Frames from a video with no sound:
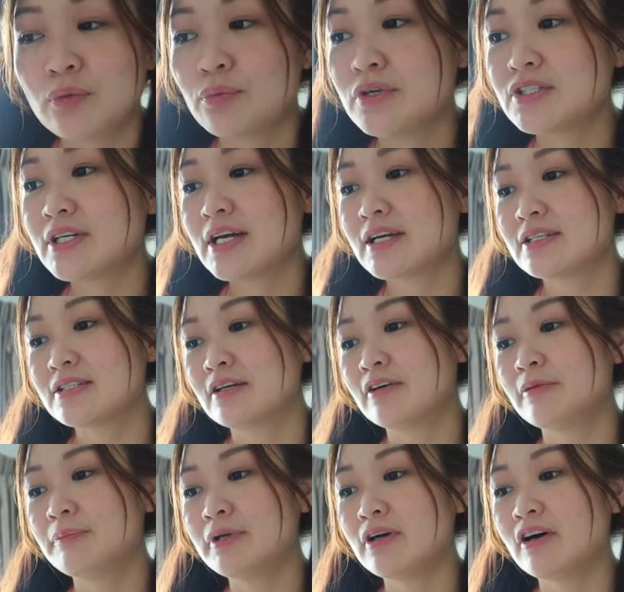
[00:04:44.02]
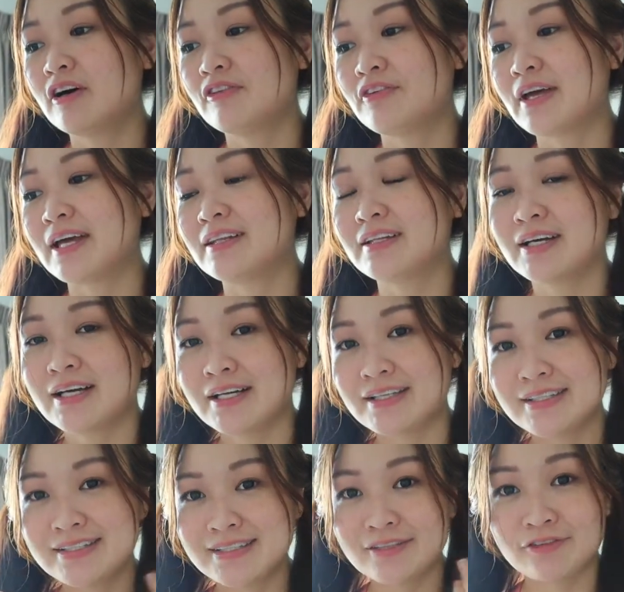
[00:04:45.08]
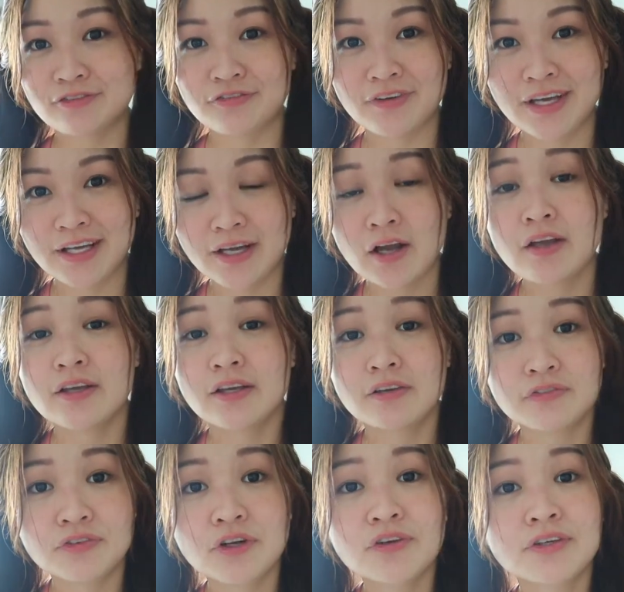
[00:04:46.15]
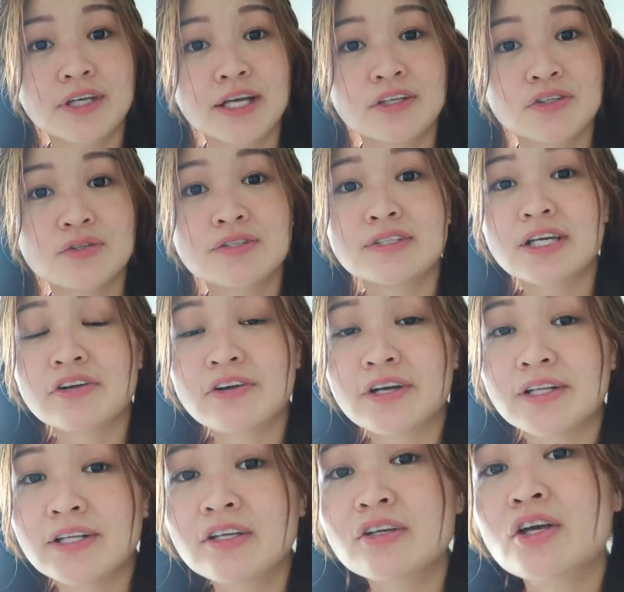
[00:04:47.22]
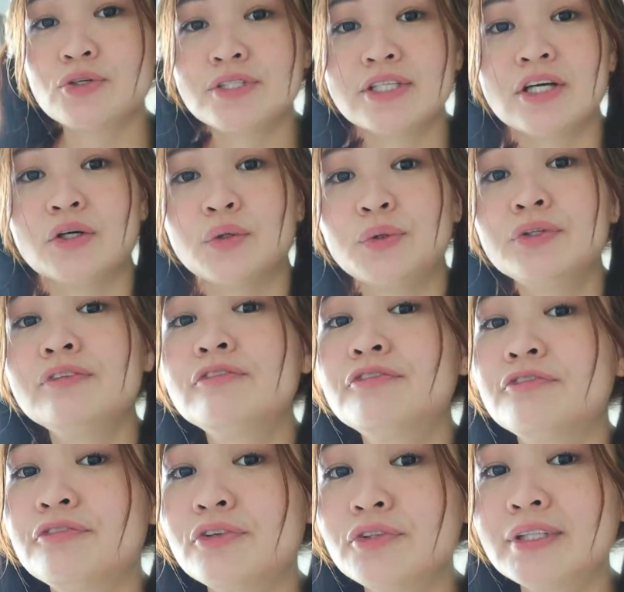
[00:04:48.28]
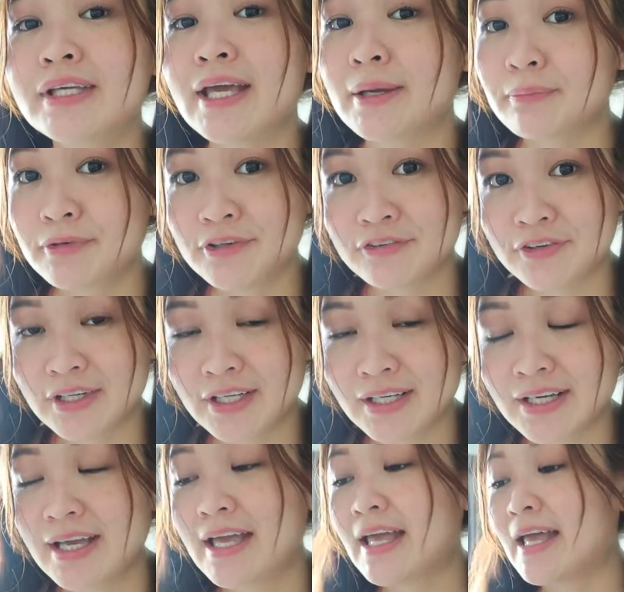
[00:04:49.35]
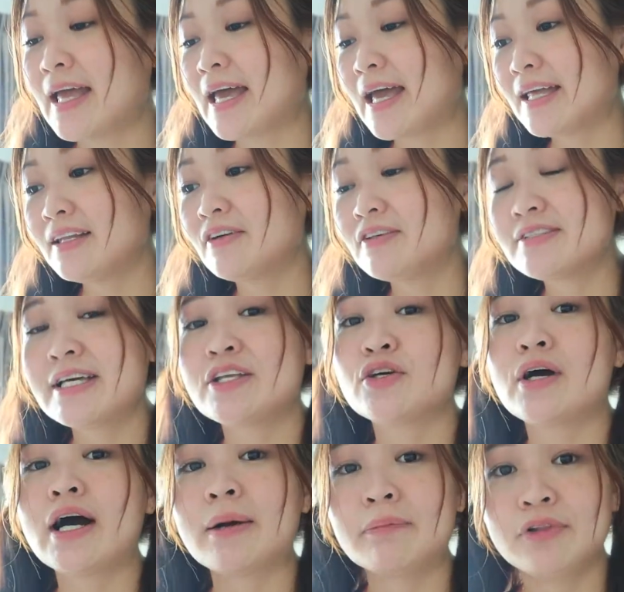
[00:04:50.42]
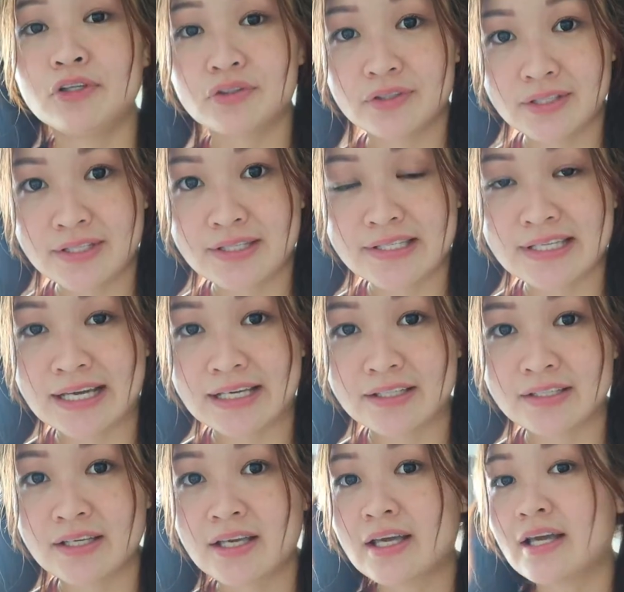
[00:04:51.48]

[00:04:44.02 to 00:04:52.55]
which has a bit of enhanced effect. If not, you can use directly using your own phone camera, and after that, you upload inside.